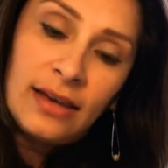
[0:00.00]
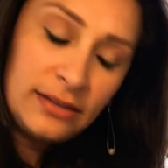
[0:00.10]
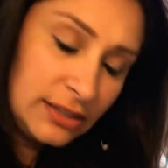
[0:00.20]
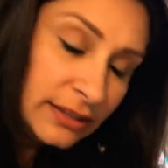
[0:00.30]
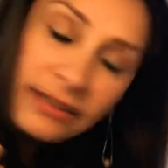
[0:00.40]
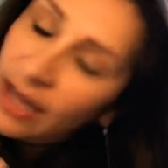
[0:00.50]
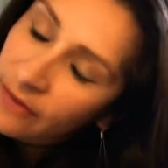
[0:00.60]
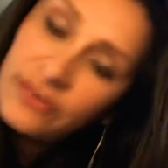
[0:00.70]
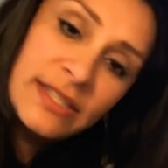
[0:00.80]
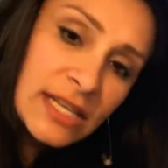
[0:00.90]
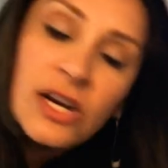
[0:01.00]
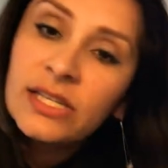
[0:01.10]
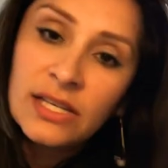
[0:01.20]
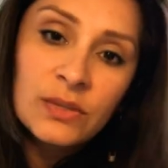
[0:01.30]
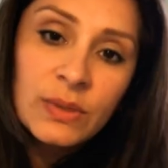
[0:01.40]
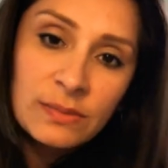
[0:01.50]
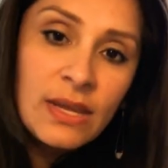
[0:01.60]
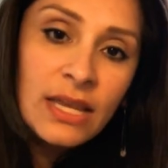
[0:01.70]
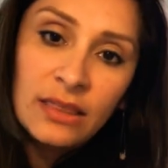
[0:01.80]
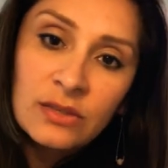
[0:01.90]
love, seriously, is what's
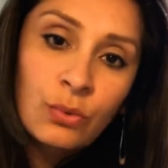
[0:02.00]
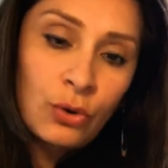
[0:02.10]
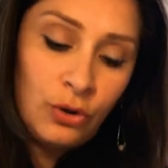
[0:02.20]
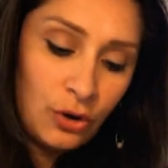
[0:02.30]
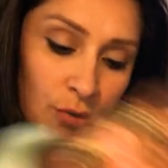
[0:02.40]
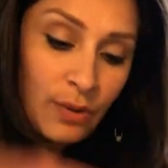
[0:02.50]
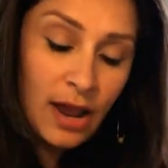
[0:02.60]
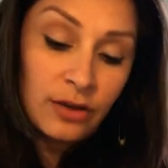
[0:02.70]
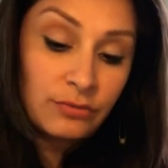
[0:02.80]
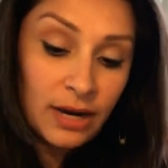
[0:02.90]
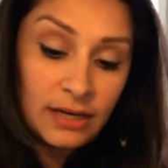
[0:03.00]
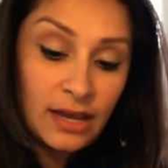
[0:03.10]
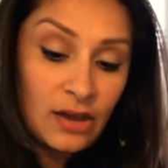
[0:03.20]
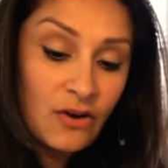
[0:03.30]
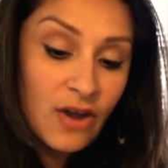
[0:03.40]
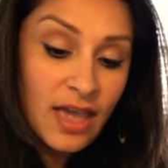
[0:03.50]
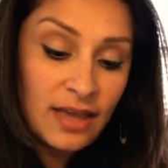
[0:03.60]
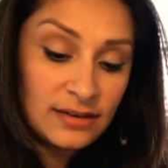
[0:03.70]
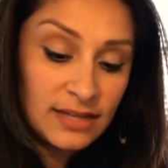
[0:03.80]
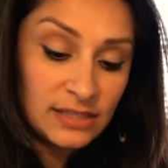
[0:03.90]
making this world go round right now.
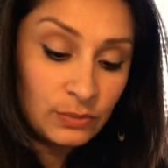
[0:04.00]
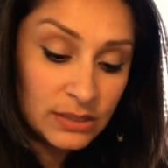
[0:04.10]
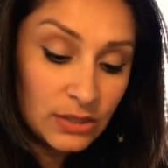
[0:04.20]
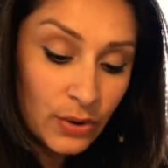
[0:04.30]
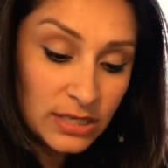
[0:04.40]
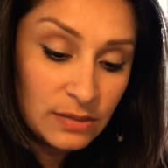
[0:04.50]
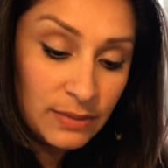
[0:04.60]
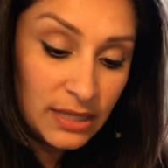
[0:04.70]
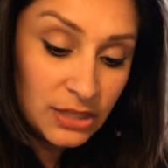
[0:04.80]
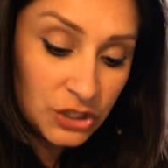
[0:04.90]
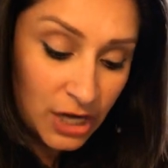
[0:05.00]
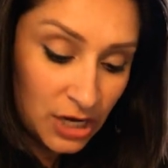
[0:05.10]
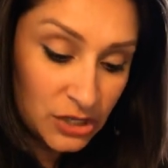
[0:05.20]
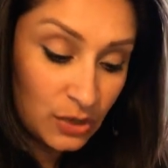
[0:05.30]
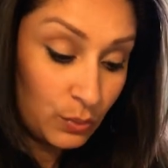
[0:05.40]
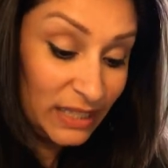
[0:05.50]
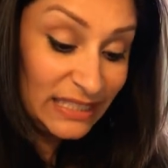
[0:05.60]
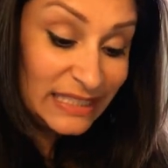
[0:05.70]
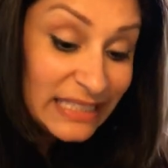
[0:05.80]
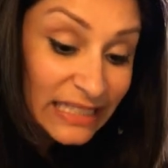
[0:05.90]
And it's what's going to be the change that we
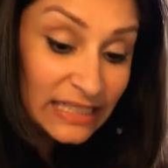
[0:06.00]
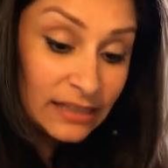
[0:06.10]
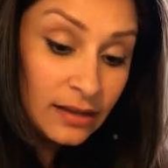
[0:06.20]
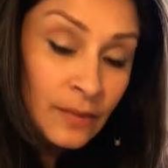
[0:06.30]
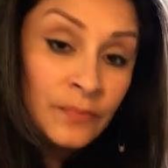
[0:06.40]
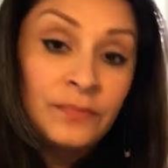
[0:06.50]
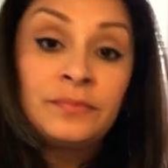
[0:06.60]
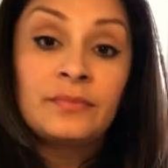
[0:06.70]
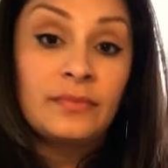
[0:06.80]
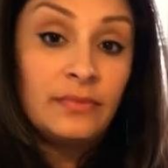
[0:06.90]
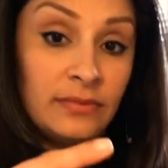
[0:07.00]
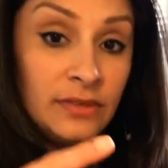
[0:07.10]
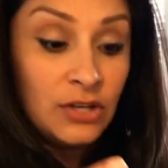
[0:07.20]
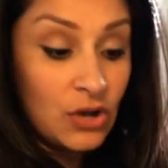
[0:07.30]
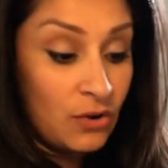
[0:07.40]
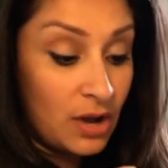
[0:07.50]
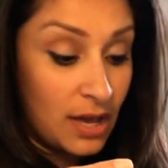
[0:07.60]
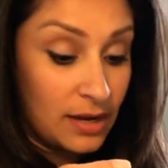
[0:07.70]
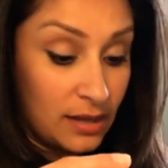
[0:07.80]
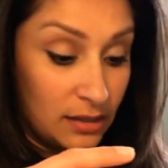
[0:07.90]
need, you know,
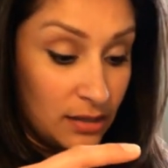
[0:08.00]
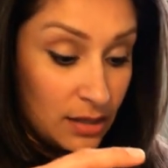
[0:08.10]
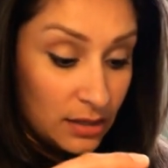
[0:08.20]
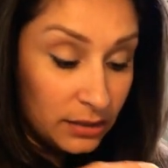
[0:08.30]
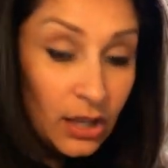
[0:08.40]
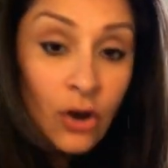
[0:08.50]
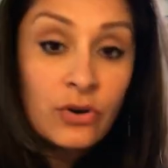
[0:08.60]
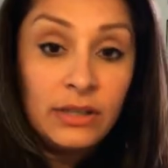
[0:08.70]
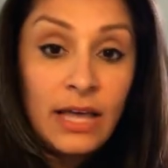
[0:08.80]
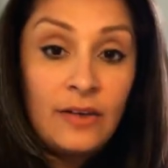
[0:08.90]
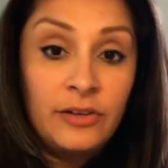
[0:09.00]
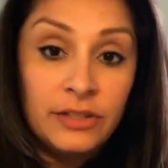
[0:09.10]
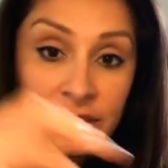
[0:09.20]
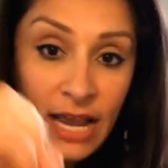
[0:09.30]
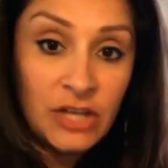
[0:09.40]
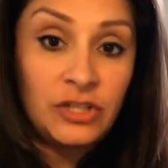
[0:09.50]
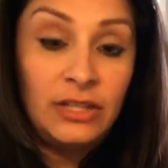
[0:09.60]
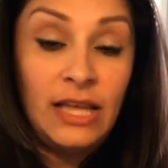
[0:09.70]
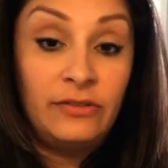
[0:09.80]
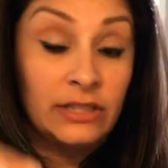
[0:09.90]
at a local level, national
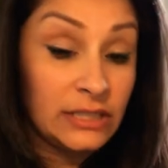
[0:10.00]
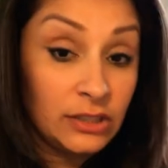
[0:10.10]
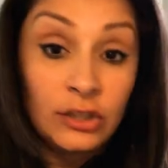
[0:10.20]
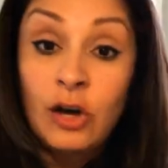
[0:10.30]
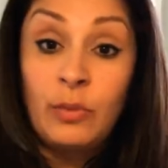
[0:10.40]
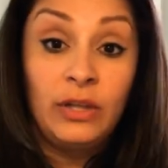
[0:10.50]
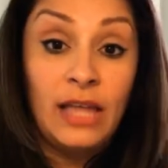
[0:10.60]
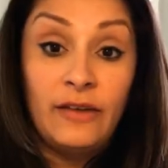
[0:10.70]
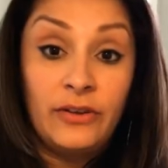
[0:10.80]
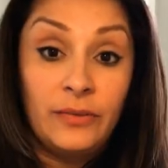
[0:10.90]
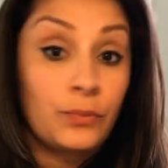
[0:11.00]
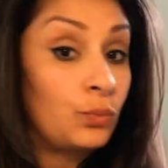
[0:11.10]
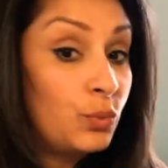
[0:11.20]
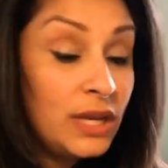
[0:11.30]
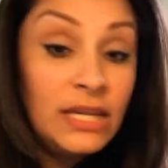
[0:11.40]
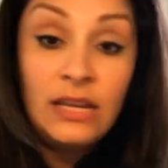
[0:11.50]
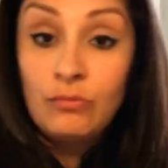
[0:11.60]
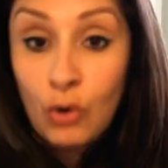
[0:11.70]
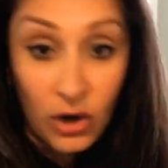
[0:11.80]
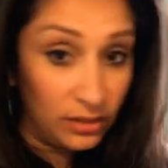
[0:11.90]
level, on a global level. We need
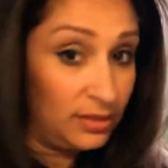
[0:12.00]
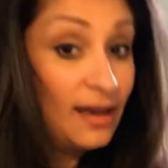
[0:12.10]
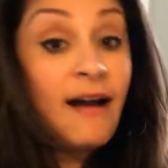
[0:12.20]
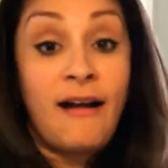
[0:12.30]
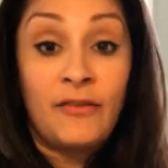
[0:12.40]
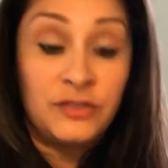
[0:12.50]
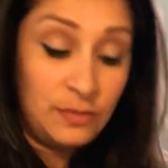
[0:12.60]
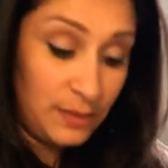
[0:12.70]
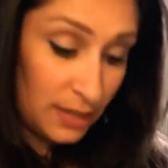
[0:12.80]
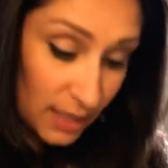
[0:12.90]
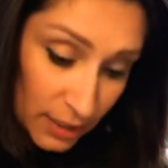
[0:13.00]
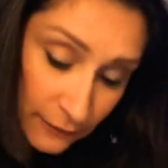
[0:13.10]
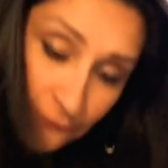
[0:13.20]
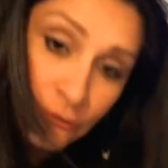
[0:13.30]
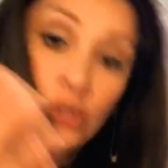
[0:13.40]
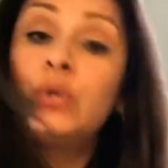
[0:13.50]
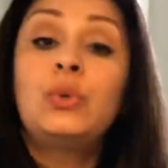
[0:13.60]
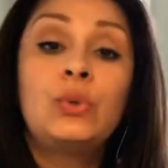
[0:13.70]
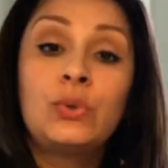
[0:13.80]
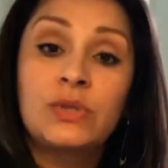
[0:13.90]
more love to be
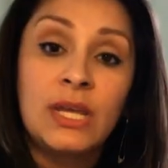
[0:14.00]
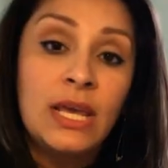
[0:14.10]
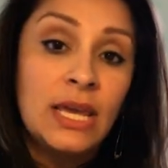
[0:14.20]
infused